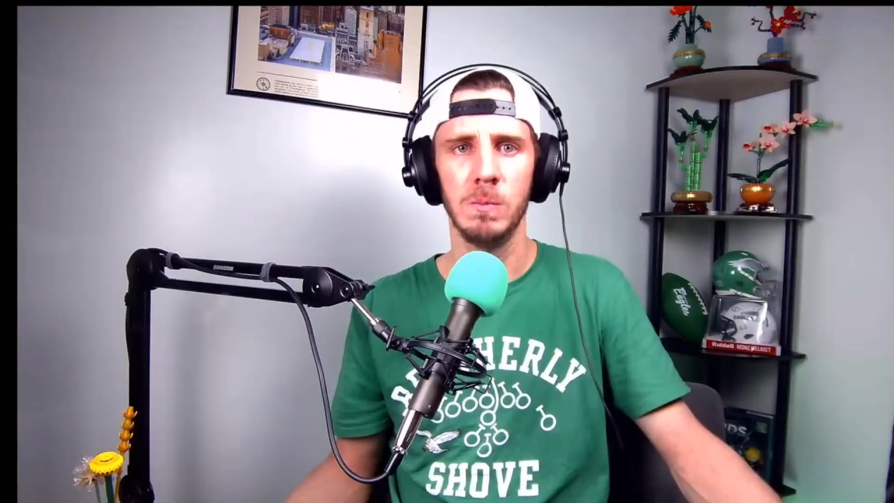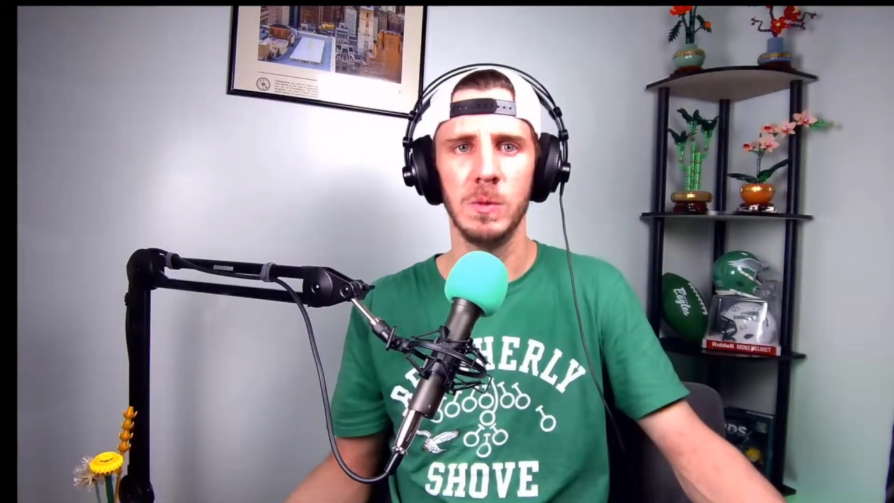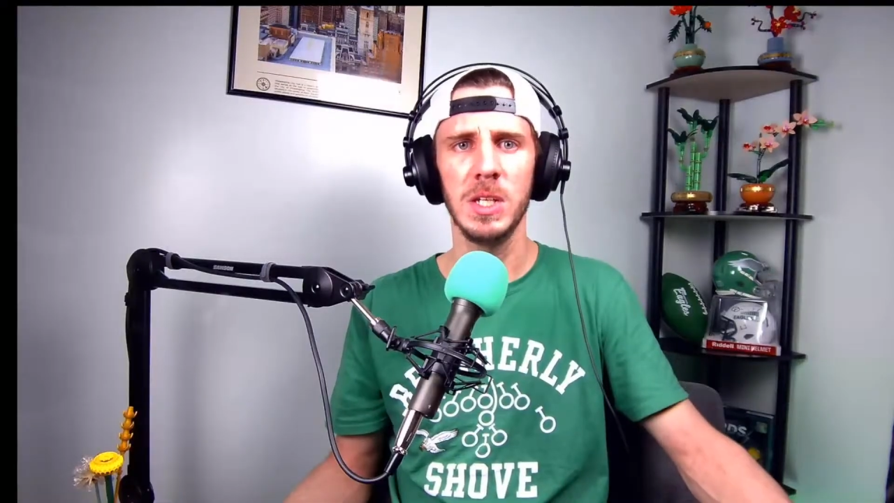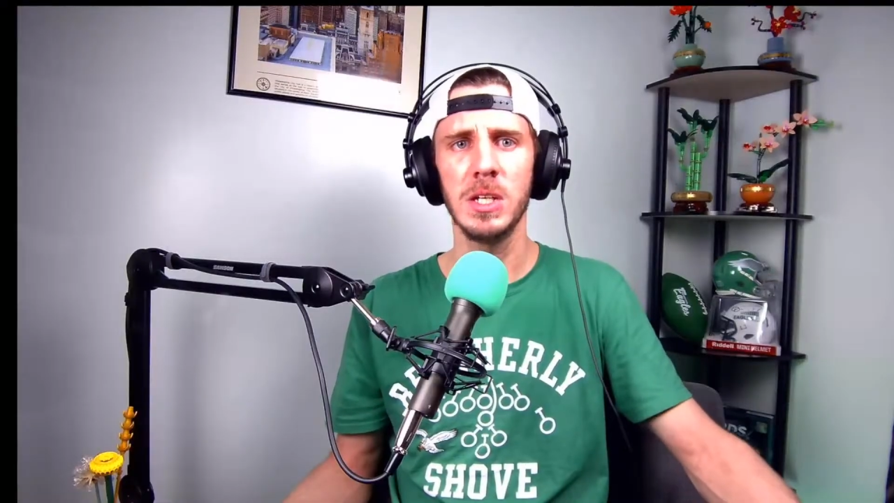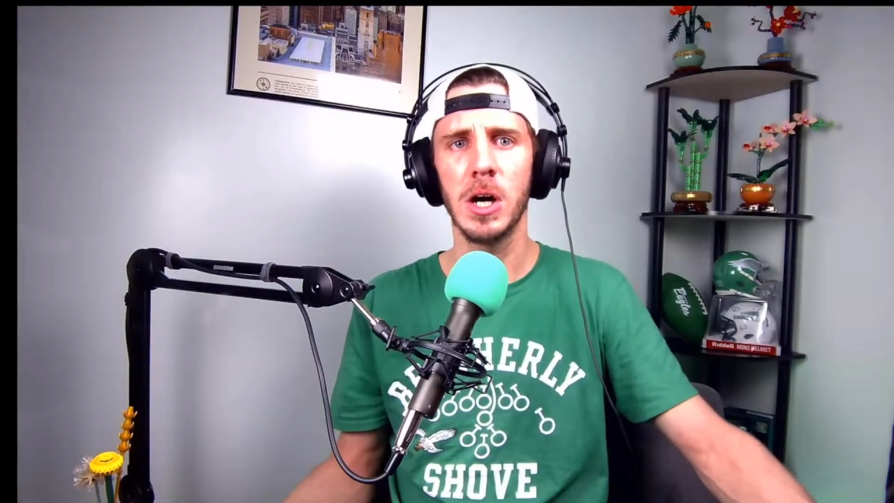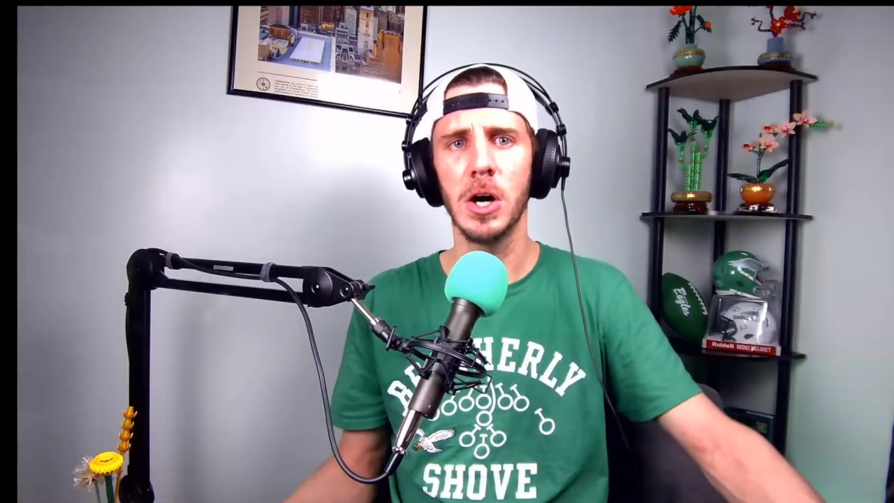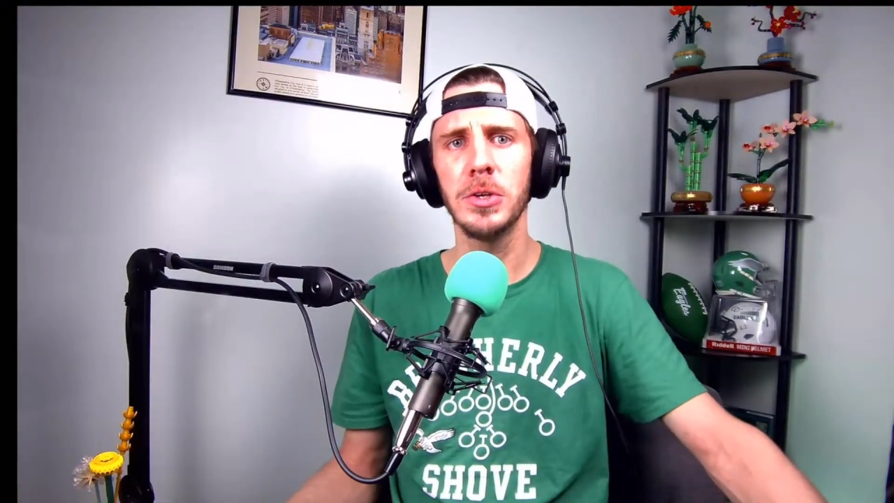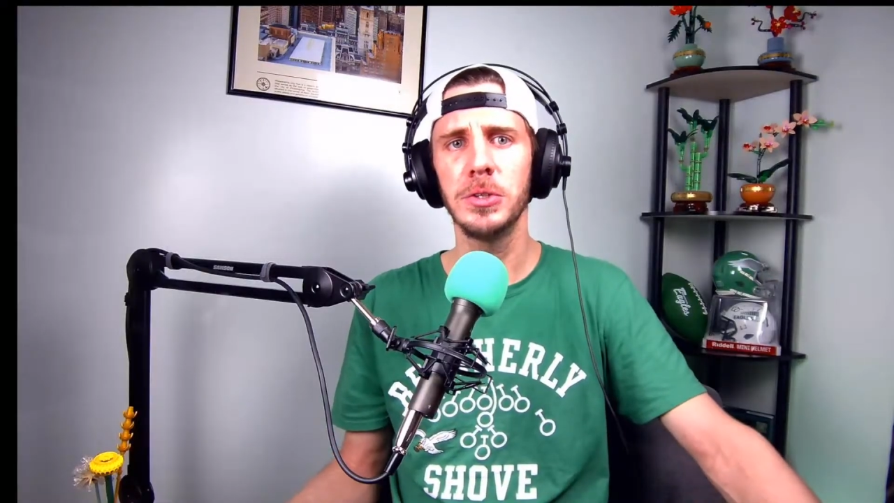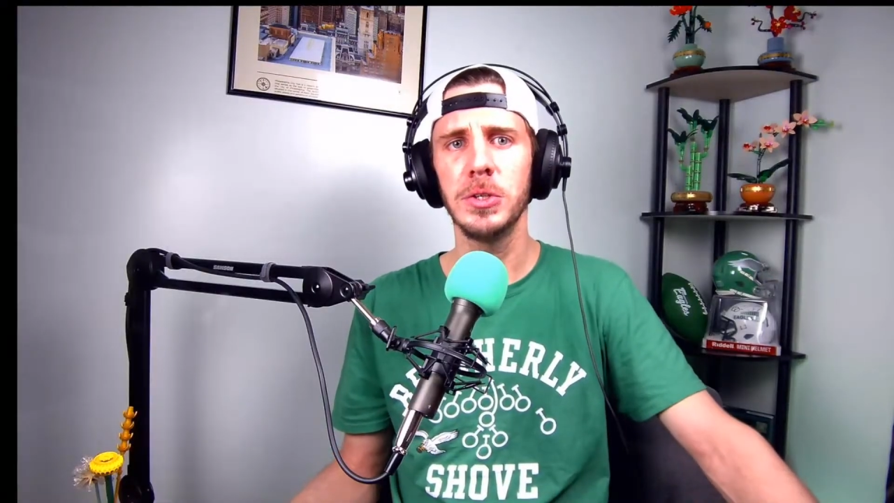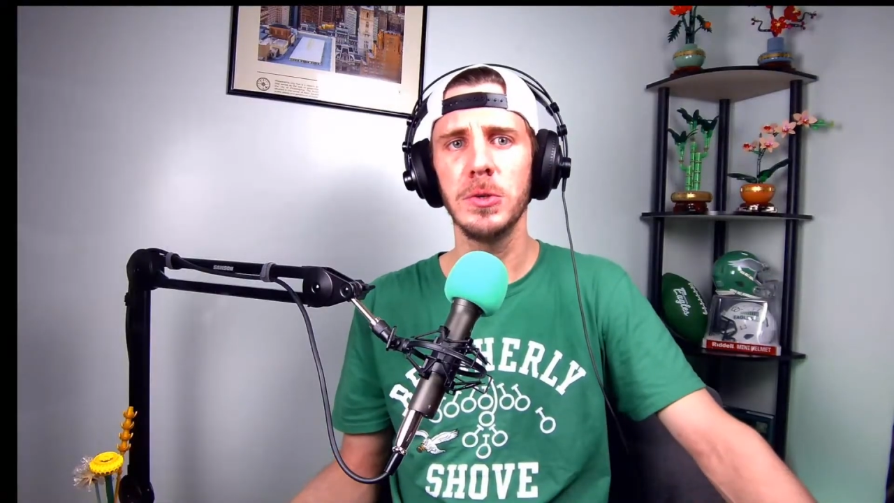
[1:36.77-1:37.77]
In
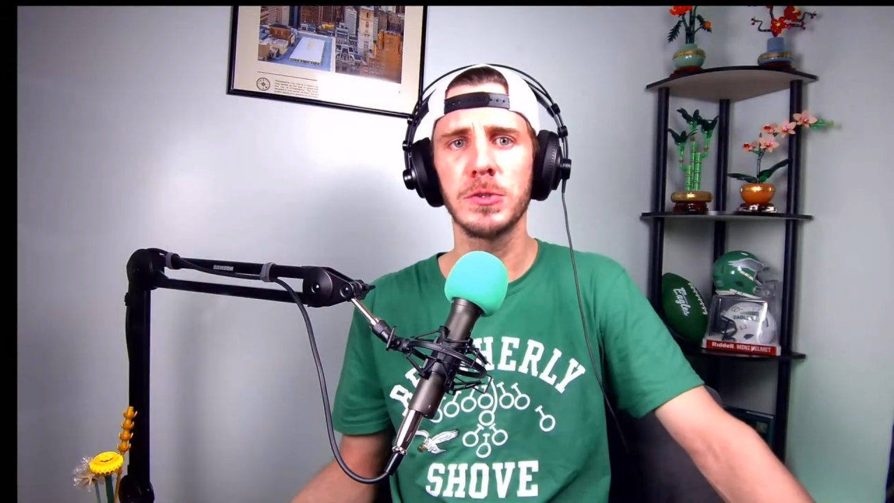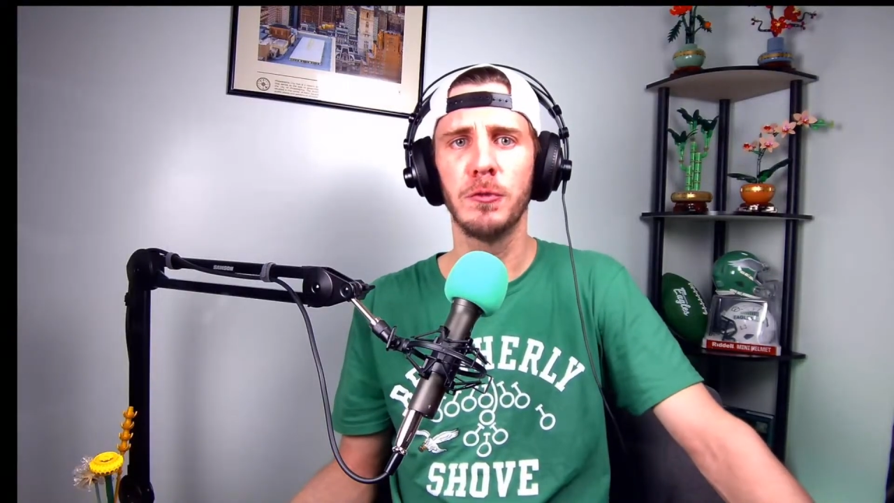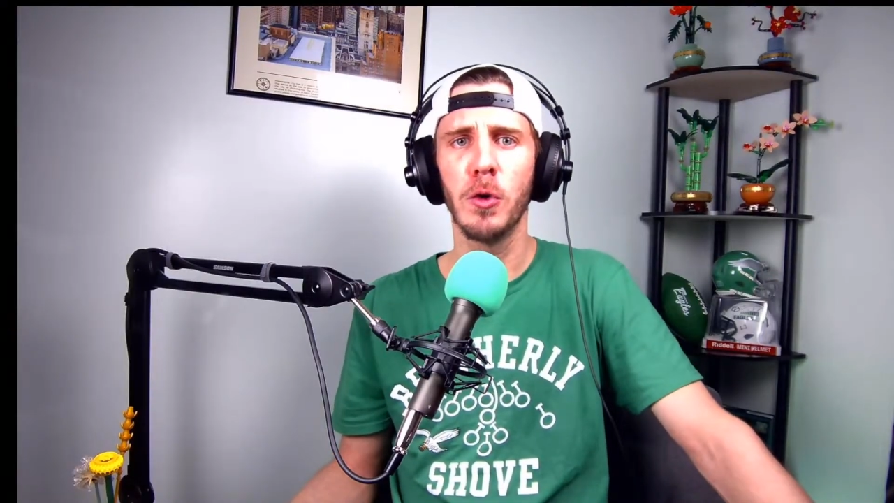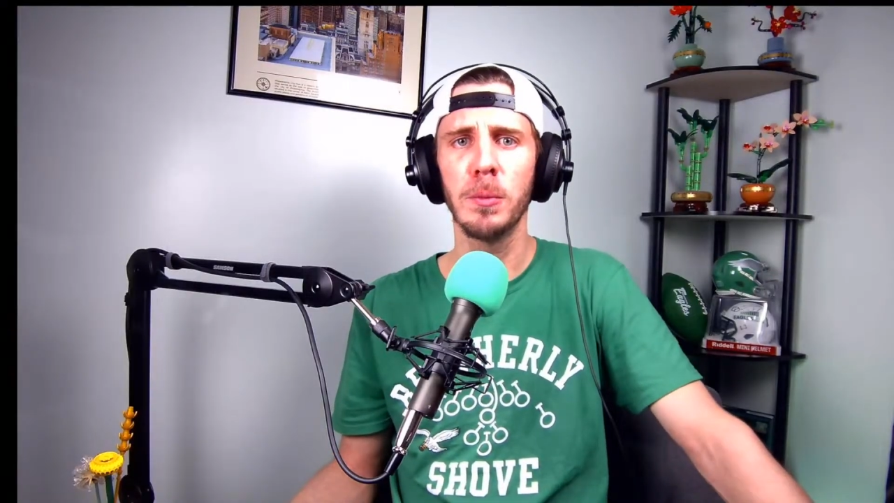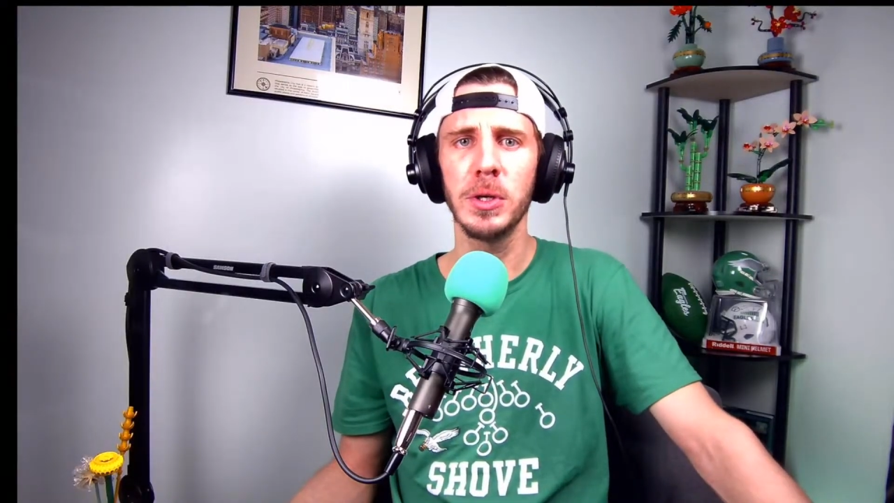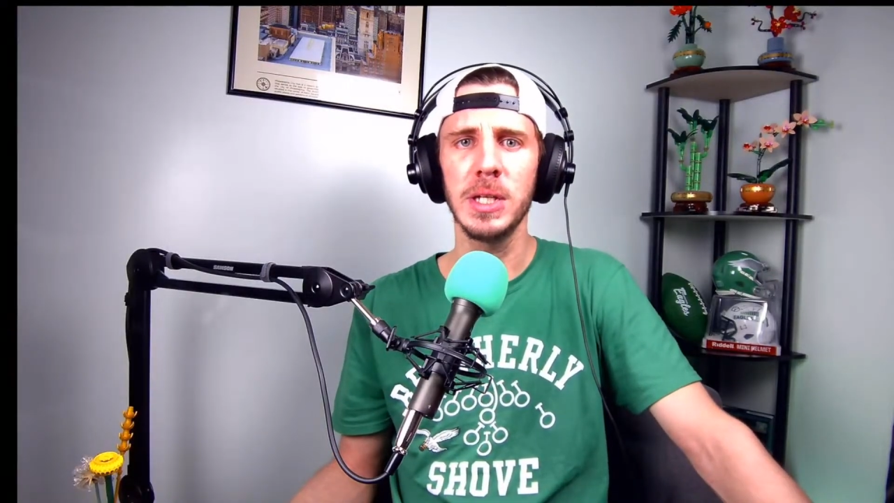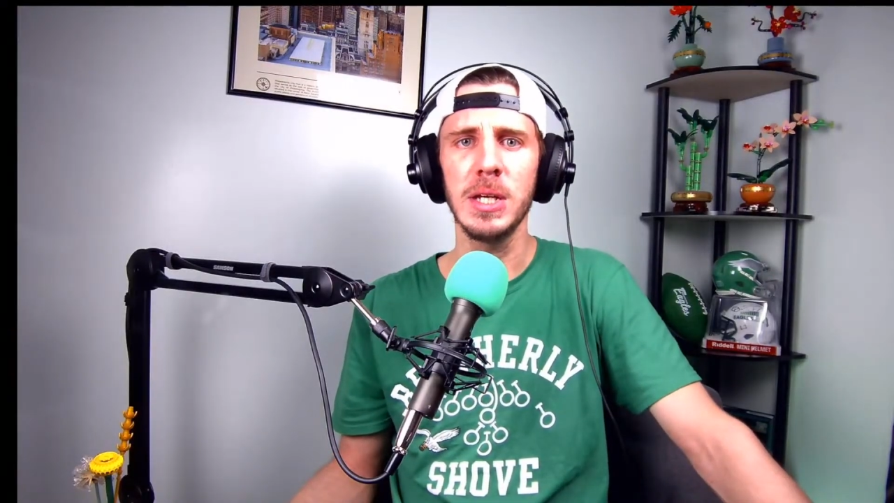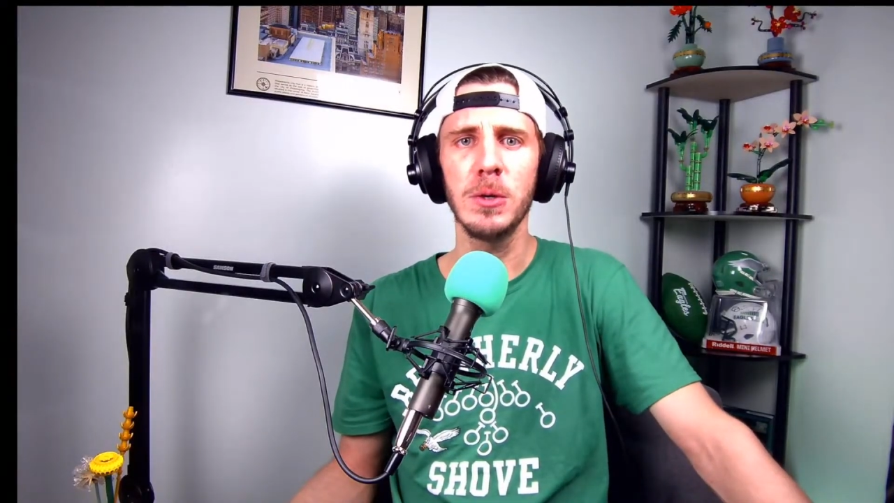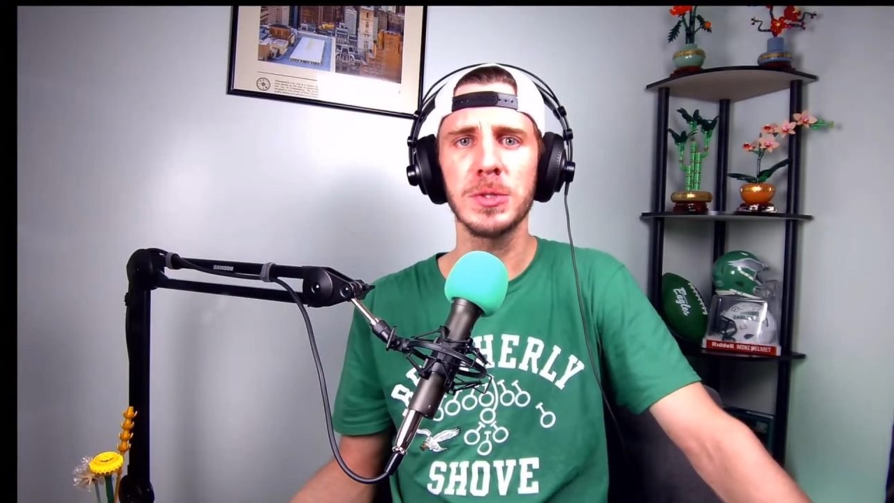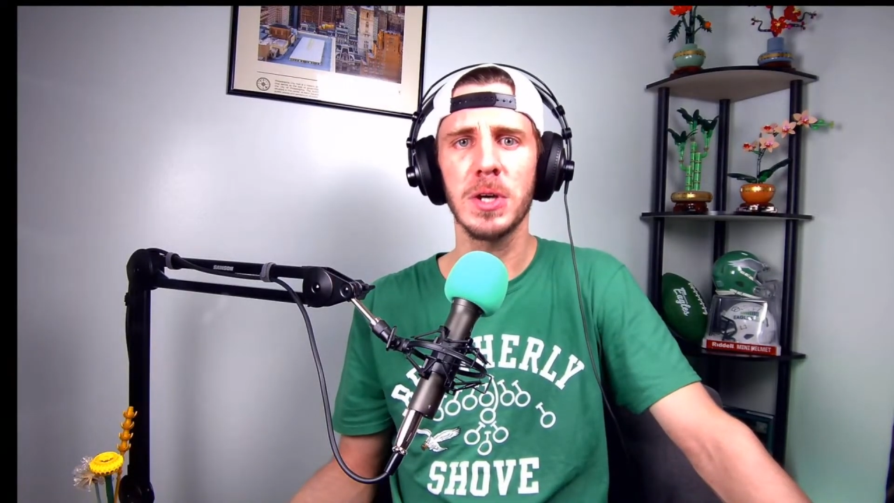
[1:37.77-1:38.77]
other news, former Eagles